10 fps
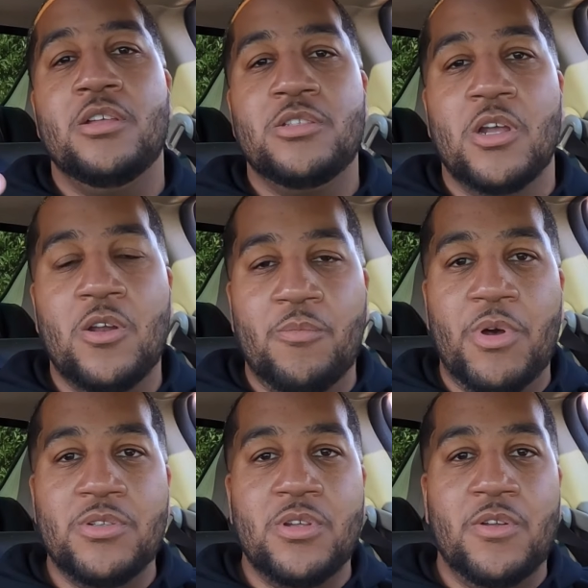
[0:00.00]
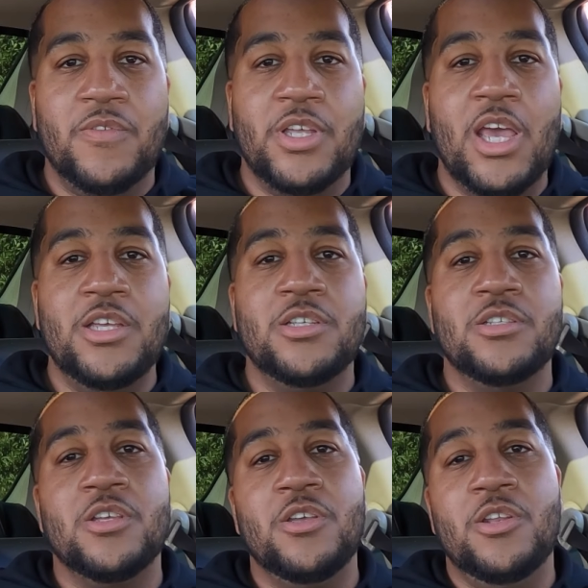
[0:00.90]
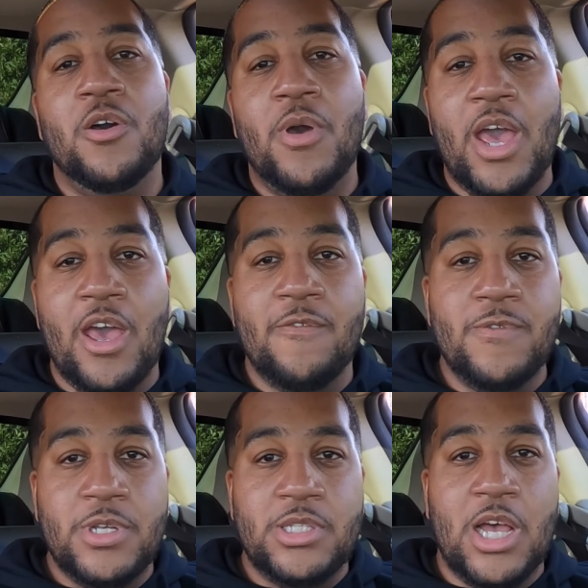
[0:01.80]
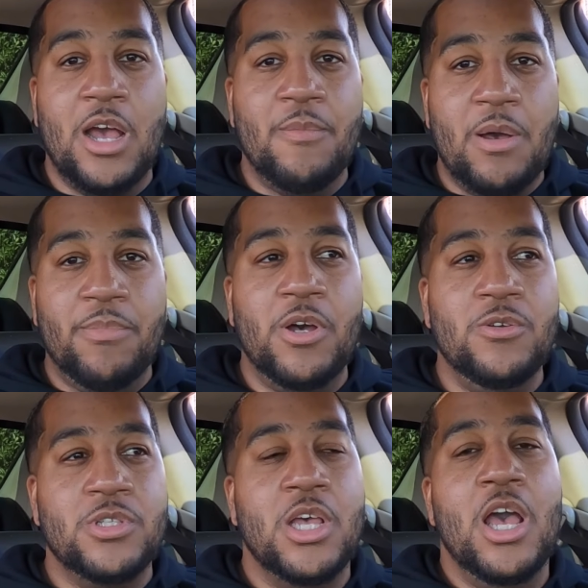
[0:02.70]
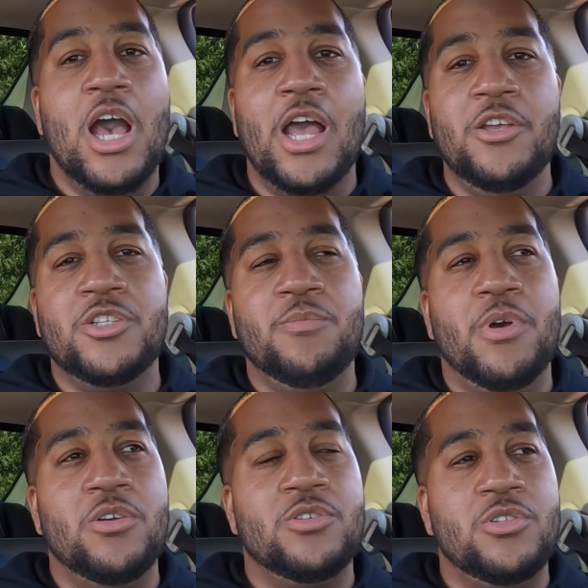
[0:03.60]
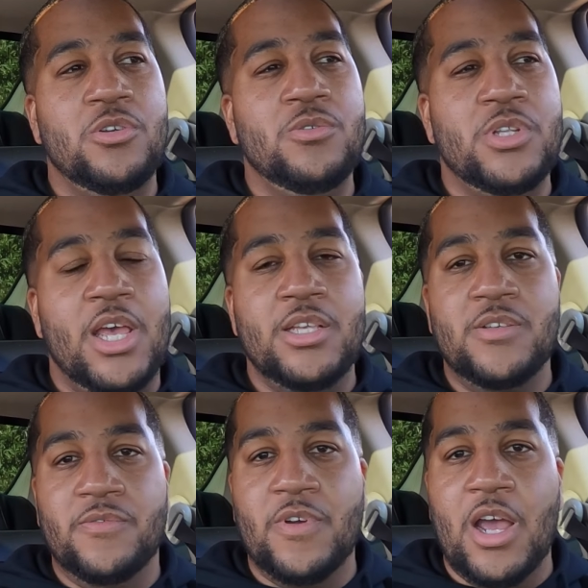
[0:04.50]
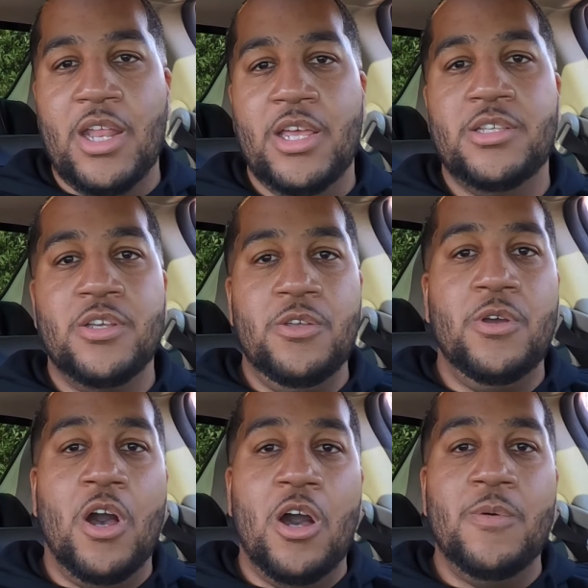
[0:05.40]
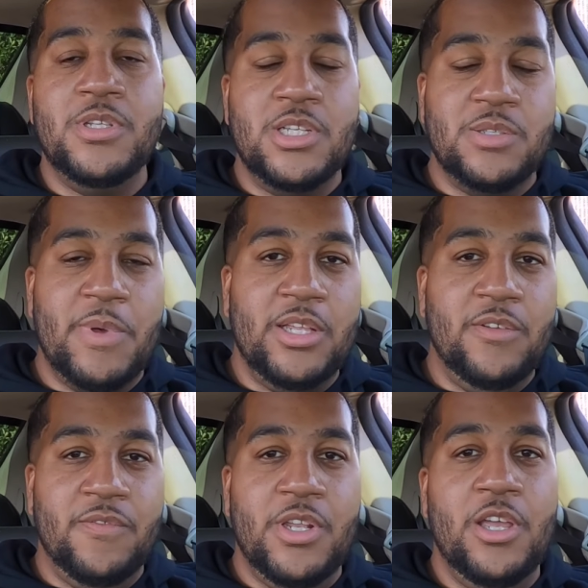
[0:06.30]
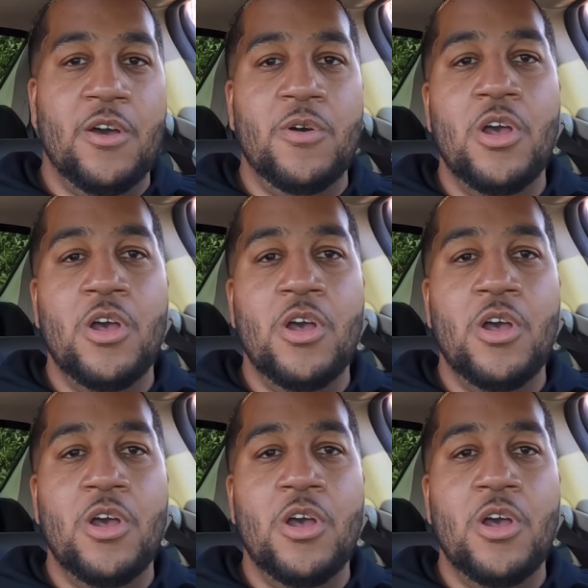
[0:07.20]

Turn on post notifications so you know every time I post. I usually post Tuesdays and Fridays, so you can always expect a video